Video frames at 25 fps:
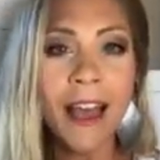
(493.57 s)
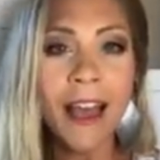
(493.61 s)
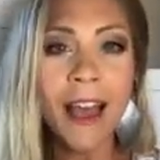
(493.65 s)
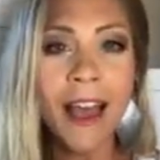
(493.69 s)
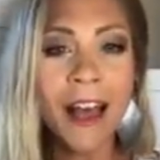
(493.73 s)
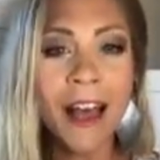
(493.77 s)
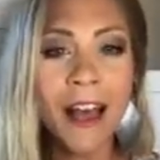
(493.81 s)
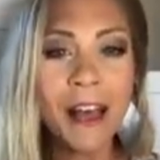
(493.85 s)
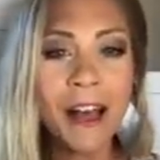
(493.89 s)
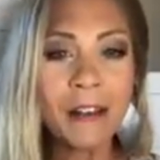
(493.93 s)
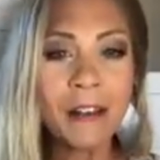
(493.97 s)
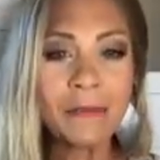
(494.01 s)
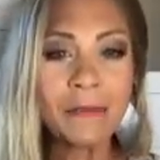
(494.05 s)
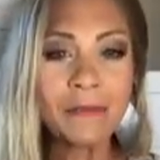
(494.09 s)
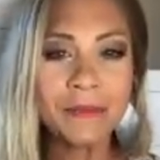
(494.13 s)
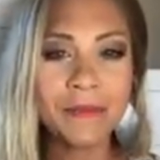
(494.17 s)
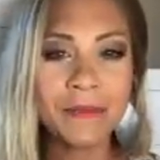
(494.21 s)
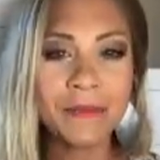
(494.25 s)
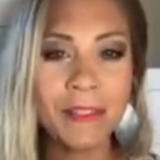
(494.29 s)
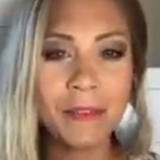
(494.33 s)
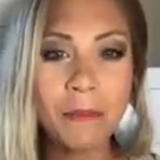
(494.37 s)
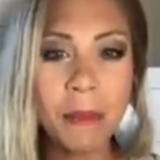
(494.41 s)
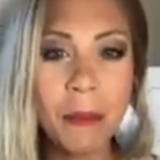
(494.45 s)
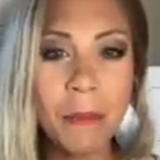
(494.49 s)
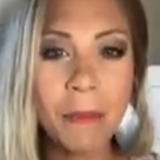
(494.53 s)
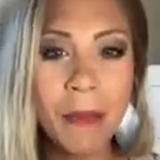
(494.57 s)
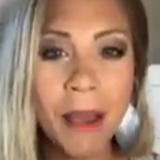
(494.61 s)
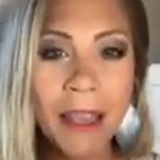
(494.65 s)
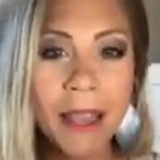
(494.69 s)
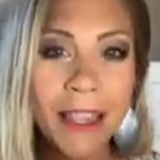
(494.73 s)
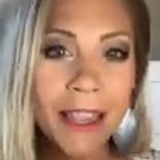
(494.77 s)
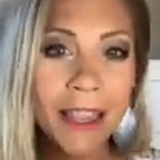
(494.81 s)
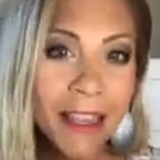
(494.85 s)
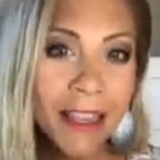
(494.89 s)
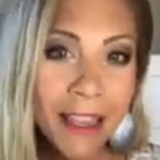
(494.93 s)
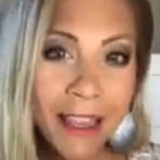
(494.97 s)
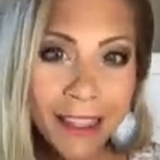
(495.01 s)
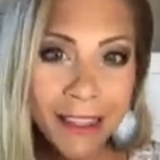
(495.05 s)
But my
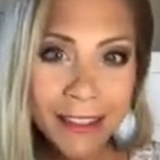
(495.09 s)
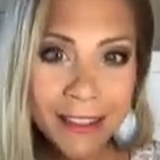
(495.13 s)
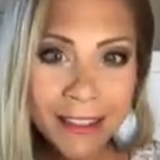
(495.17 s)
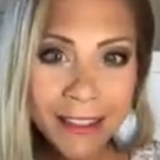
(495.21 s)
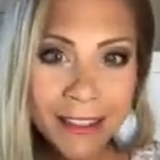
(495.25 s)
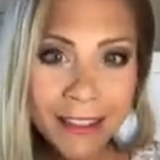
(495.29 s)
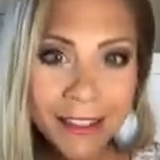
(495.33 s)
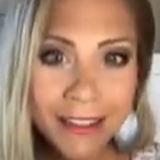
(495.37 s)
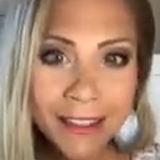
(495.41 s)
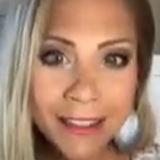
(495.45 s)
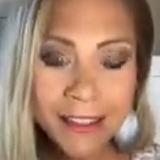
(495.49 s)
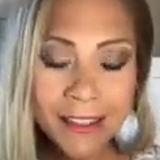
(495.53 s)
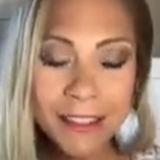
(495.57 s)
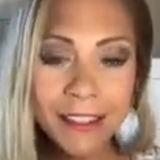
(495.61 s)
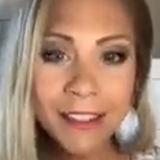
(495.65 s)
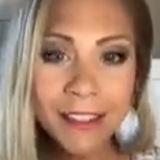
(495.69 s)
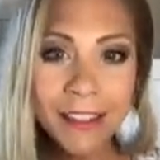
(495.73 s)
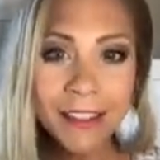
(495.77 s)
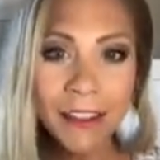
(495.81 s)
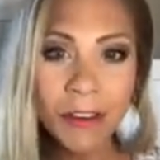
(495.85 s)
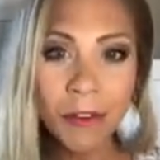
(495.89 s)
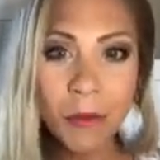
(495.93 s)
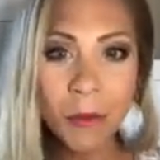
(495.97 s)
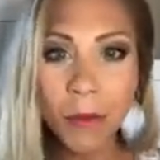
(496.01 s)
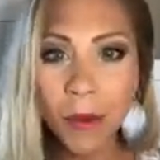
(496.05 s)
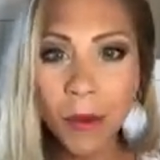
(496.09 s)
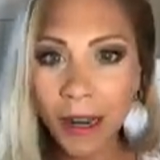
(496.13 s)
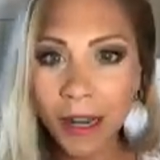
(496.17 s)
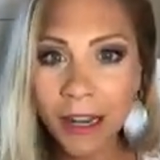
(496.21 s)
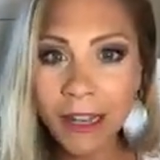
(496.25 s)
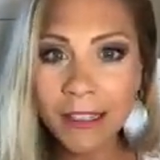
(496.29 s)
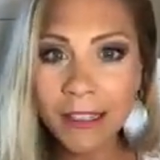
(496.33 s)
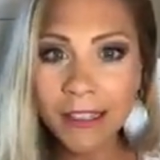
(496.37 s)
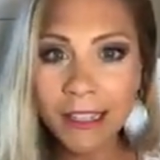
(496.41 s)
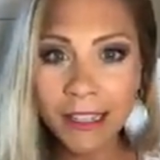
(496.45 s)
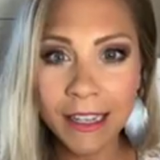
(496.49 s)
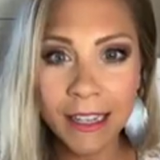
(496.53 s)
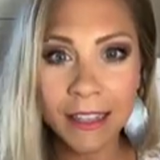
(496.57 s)
kids
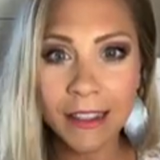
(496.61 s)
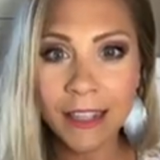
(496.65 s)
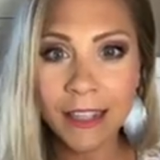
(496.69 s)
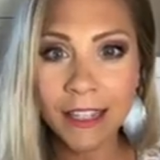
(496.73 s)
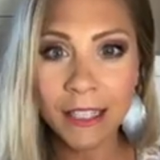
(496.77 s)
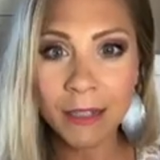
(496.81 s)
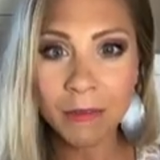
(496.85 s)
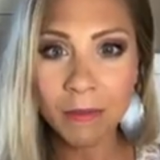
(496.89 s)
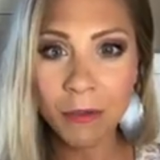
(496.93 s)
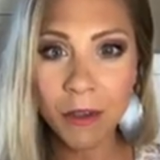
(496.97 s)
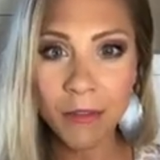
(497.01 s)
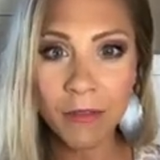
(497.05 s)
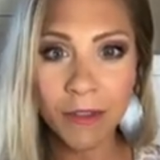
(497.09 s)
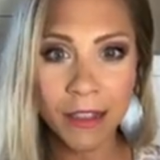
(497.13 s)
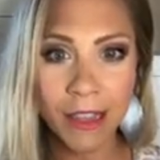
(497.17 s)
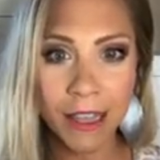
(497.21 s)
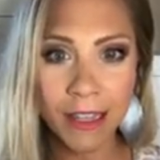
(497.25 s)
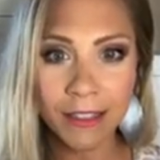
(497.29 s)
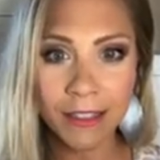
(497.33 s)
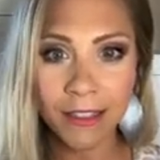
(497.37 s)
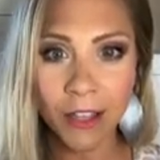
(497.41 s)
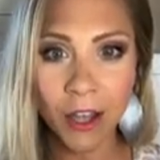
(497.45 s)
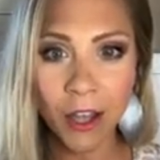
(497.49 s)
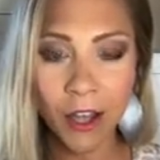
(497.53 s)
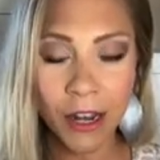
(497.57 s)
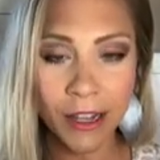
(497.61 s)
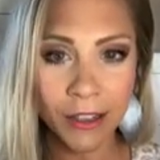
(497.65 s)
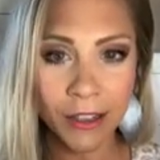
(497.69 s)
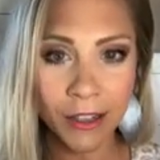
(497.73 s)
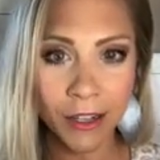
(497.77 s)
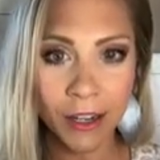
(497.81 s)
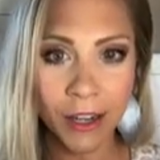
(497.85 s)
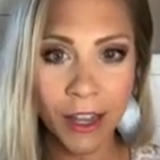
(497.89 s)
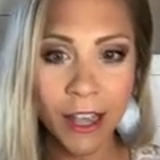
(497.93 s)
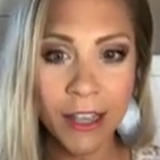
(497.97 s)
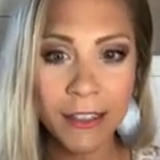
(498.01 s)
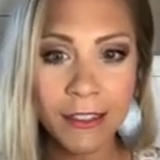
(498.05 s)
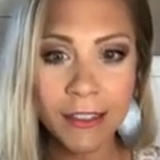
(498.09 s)
wanted to get this movie. They saw it at their
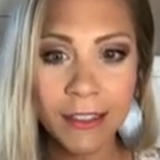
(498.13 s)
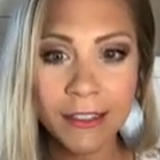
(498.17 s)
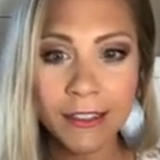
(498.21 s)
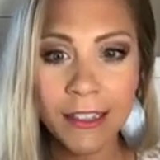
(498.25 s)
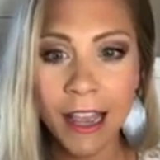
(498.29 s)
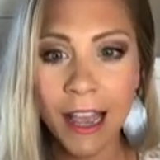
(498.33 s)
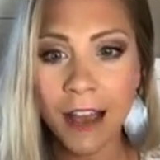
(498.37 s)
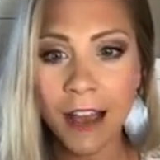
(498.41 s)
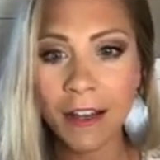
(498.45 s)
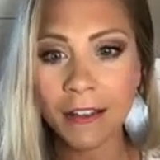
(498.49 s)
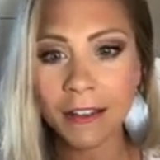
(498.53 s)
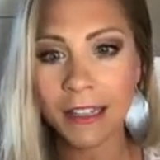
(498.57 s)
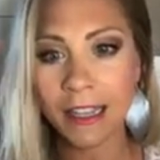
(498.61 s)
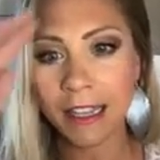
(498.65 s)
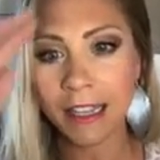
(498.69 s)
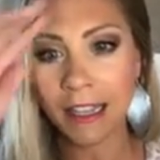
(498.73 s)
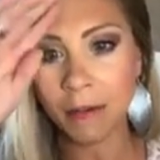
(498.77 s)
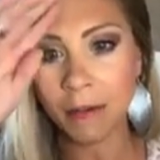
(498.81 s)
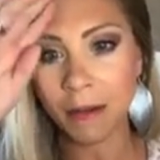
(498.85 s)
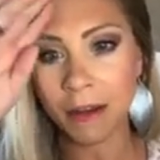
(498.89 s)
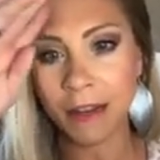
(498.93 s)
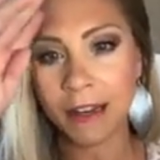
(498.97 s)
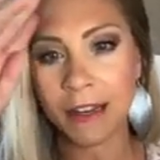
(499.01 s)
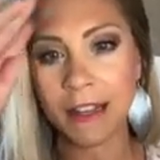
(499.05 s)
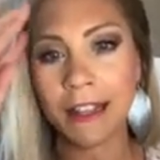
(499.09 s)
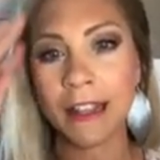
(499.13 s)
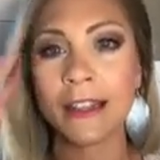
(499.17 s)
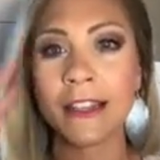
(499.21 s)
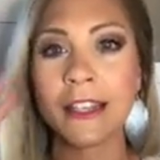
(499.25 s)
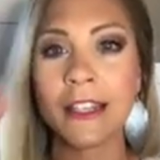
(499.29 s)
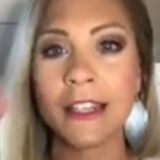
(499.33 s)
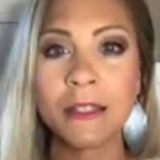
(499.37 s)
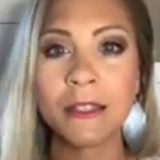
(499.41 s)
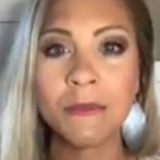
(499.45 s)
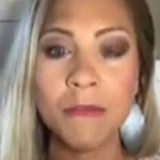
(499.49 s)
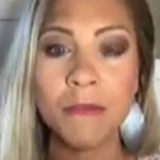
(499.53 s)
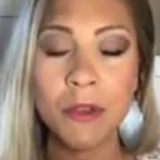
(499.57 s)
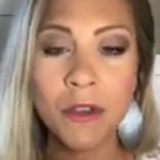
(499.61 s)
cousin's house, and they wanted to get
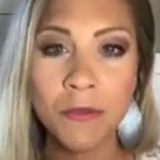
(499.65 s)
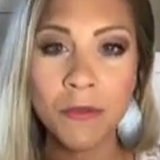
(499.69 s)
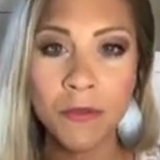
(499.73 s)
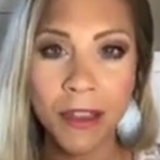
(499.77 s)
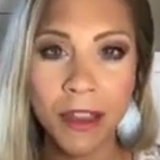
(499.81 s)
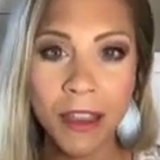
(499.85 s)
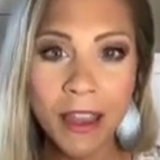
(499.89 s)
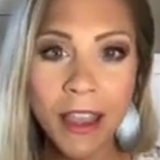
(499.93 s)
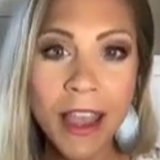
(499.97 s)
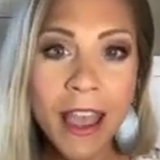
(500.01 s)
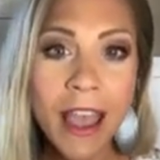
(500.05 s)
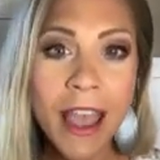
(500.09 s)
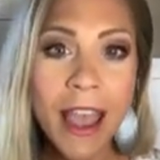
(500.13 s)
this movie.